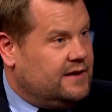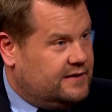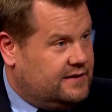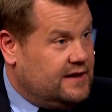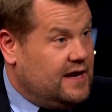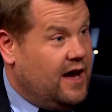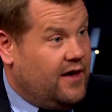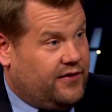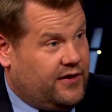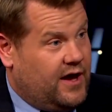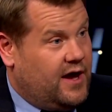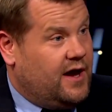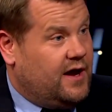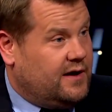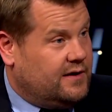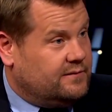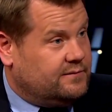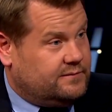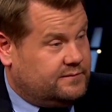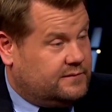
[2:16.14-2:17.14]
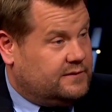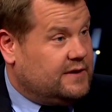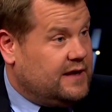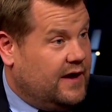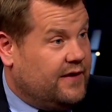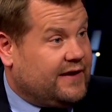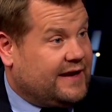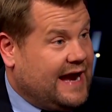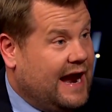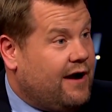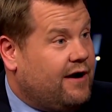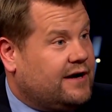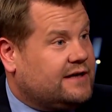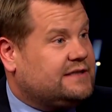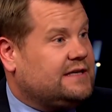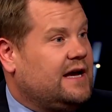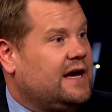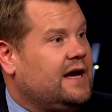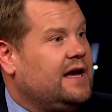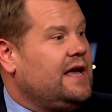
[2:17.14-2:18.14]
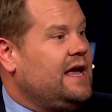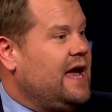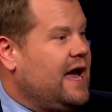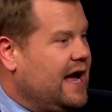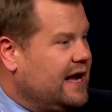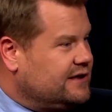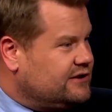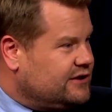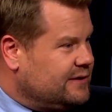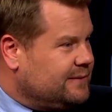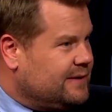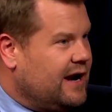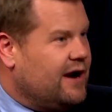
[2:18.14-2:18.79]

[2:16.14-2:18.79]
the other character, and Jim